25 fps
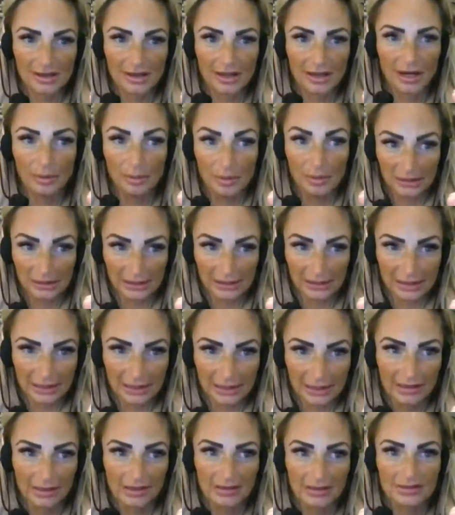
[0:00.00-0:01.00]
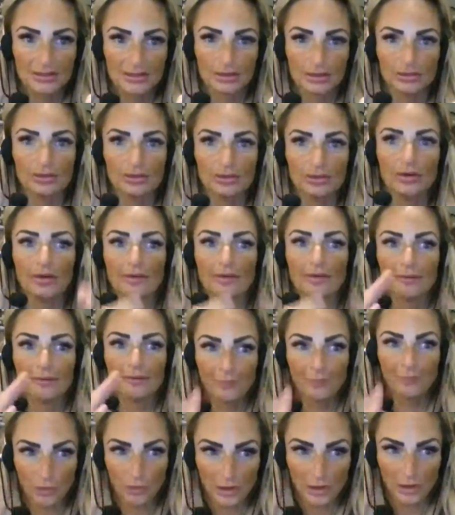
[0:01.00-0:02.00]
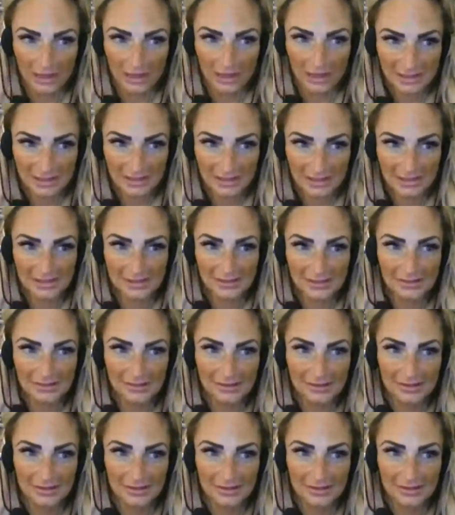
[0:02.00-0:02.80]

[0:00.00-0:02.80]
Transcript: ability to focus,